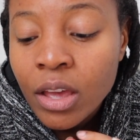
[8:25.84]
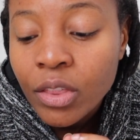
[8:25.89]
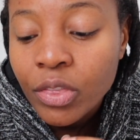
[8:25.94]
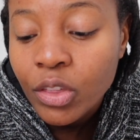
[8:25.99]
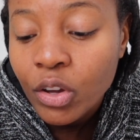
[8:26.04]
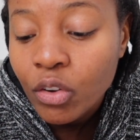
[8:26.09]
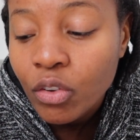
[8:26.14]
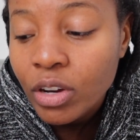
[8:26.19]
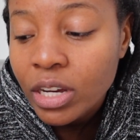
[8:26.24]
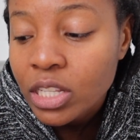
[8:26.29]

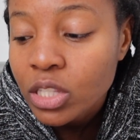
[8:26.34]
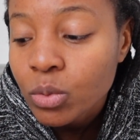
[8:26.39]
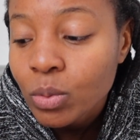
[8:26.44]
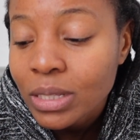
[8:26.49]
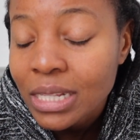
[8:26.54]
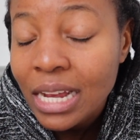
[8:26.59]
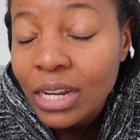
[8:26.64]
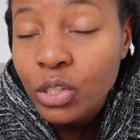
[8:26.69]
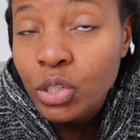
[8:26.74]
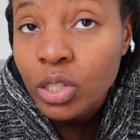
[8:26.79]
the crust
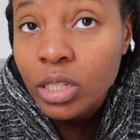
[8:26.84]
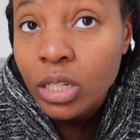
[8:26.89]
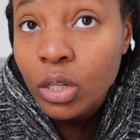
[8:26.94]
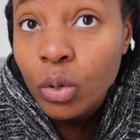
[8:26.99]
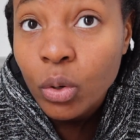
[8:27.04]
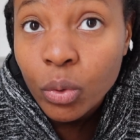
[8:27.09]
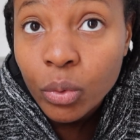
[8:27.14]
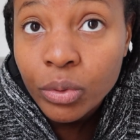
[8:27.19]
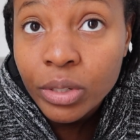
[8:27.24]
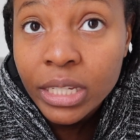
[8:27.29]
was actually
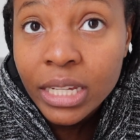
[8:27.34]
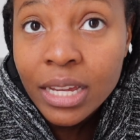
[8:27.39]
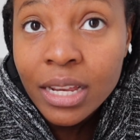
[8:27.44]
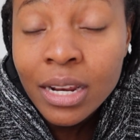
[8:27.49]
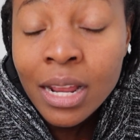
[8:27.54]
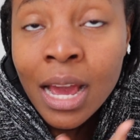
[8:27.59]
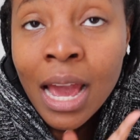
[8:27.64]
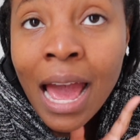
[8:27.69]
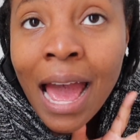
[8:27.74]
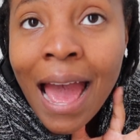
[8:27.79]

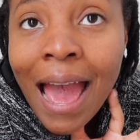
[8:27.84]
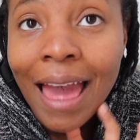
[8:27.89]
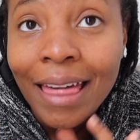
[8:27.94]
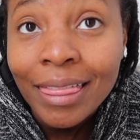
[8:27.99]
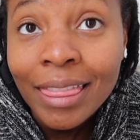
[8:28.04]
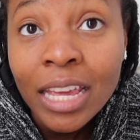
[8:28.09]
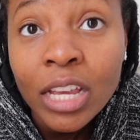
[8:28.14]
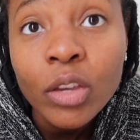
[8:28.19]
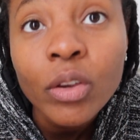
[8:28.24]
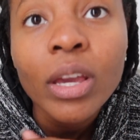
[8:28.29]
golden. I
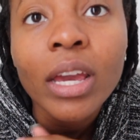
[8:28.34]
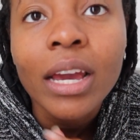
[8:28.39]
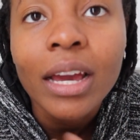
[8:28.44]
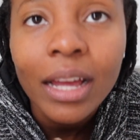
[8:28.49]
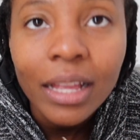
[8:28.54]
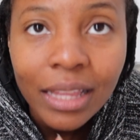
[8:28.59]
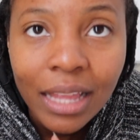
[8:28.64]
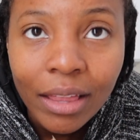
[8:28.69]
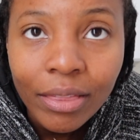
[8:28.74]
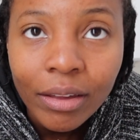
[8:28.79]
think you can
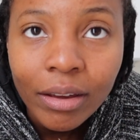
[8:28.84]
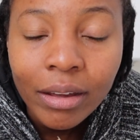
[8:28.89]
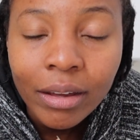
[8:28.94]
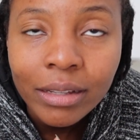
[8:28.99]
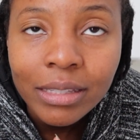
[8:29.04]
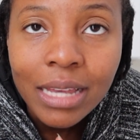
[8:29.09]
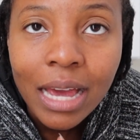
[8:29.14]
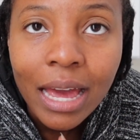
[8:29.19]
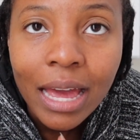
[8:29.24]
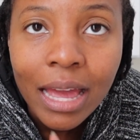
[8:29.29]
cut down the
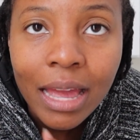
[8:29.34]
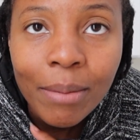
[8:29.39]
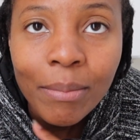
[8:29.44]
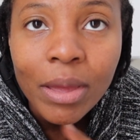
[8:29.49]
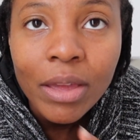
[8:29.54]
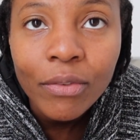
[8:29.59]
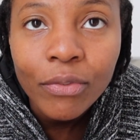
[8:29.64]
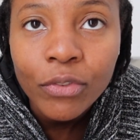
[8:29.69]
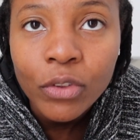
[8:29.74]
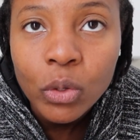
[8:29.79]
cook time
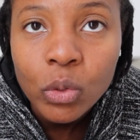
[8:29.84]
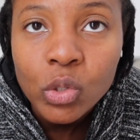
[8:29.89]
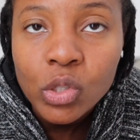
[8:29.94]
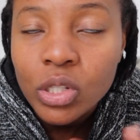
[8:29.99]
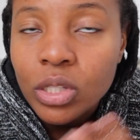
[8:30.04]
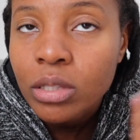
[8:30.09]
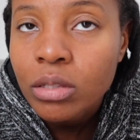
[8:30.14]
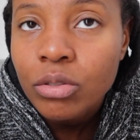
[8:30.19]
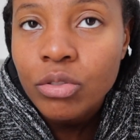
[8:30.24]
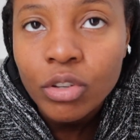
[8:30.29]
if you
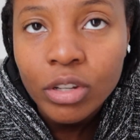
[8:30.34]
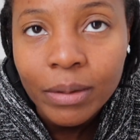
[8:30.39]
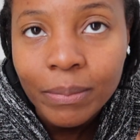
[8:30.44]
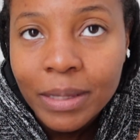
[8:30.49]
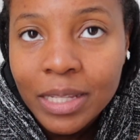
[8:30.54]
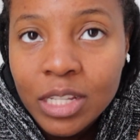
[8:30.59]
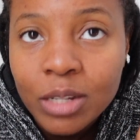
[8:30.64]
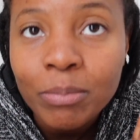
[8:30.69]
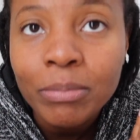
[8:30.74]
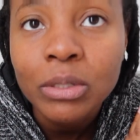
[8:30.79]
just turn
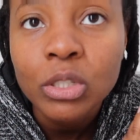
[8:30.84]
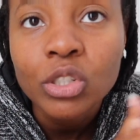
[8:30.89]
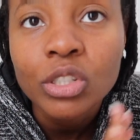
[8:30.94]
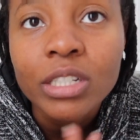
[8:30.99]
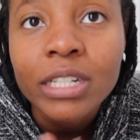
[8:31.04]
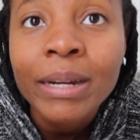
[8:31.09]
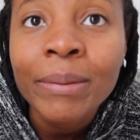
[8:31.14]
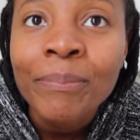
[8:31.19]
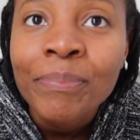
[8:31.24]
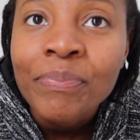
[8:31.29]
up the
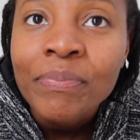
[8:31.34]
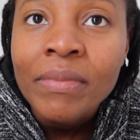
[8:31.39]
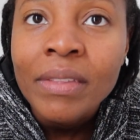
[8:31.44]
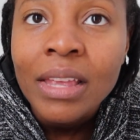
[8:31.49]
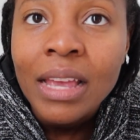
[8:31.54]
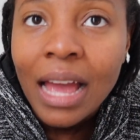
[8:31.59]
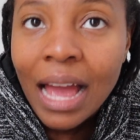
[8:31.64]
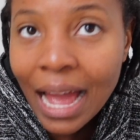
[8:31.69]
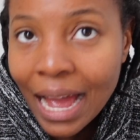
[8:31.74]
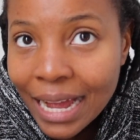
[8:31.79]
temperature.
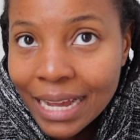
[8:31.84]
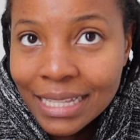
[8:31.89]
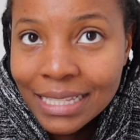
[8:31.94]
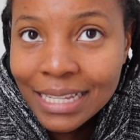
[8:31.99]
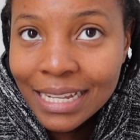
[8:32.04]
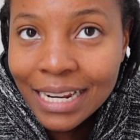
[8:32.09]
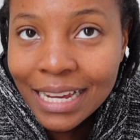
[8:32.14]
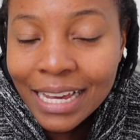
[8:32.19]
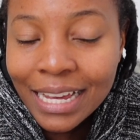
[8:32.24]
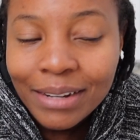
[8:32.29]
I
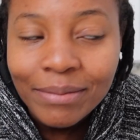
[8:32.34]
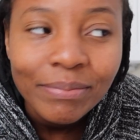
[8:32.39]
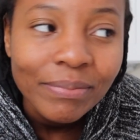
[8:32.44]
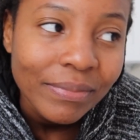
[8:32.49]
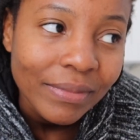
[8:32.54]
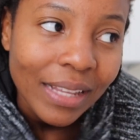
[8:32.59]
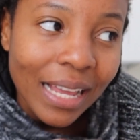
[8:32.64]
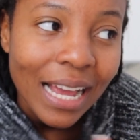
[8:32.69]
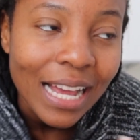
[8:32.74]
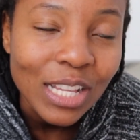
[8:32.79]
didn't,
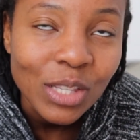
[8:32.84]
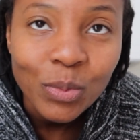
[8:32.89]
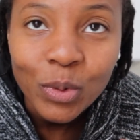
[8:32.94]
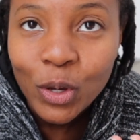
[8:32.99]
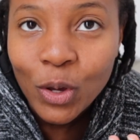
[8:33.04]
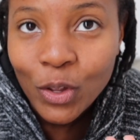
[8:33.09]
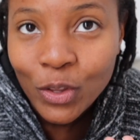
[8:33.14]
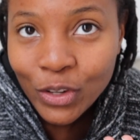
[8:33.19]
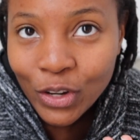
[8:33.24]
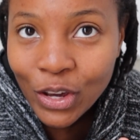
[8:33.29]
as we
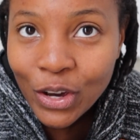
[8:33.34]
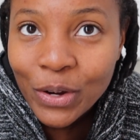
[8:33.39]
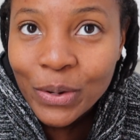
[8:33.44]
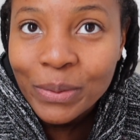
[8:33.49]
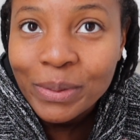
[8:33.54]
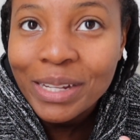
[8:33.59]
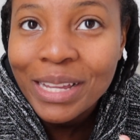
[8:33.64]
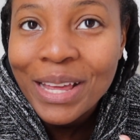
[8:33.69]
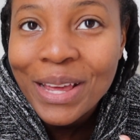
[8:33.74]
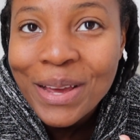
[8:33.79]
all
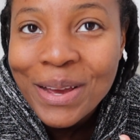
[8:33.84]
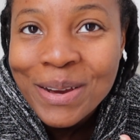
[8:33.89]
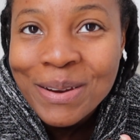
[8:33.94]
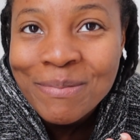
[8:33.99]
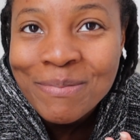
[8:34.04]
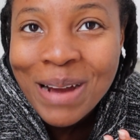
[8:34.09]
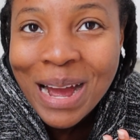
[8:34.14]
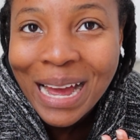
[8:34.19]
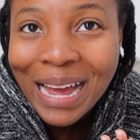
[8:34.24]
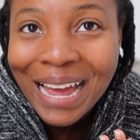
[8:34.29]
know.
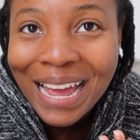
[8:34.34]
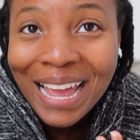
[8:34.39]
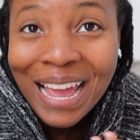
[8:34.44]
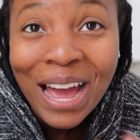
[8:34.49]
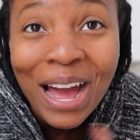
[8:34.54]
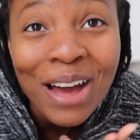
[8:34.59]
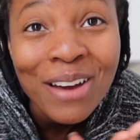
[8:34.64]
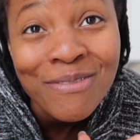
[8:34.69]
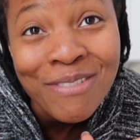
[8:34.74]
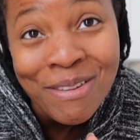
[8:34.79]

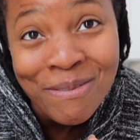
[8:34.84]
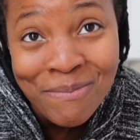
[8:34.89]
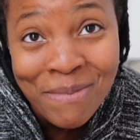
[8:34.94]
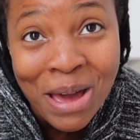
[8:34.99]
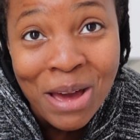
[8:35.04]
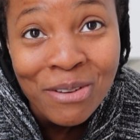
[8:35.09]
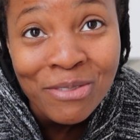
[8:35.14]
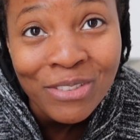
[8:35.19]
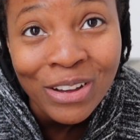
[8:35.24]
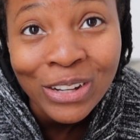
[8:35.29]
My oven
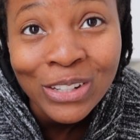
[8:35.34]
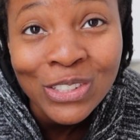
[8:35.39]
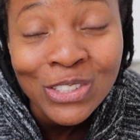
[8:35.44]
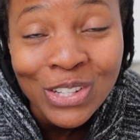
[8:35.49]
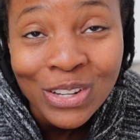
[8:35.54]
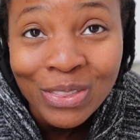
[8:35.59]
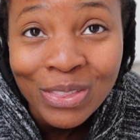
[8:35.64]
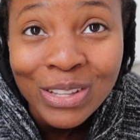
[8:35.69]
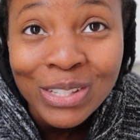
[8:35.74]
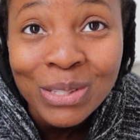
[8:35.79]

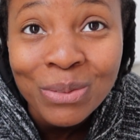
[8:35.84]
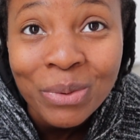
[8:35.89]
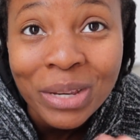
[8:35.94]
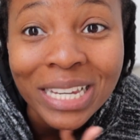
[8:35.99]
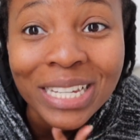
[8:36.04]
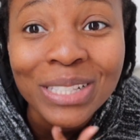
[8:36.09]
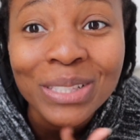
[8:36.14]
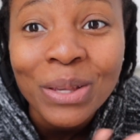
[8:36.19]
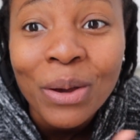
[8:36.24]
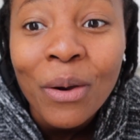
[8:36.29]
malfunctioned this
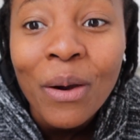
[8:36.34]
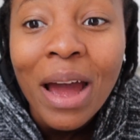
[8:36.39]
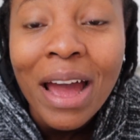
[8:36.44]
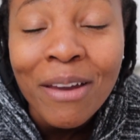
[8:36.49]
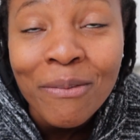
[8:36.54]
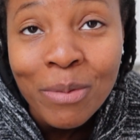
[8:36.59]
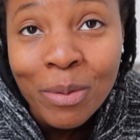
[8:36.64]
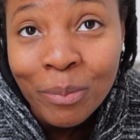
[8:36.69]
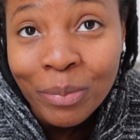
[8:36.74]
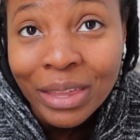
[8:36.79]
week, so
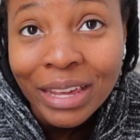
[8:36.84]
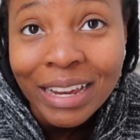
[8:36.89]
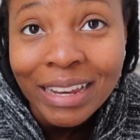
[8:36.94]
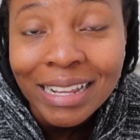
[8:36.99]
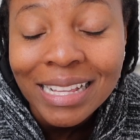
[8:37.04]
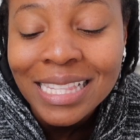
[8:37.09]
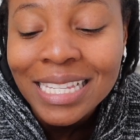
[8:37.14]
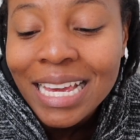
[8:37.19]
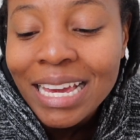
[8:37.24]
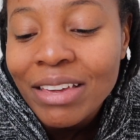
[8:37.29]
I've been playing
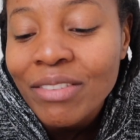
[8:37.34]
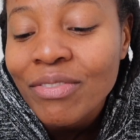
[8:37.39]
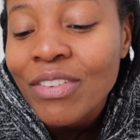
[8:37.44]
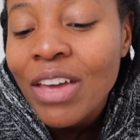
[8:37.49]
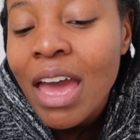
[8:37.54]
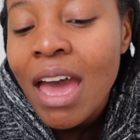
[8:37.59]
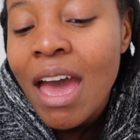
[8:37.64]
it safe.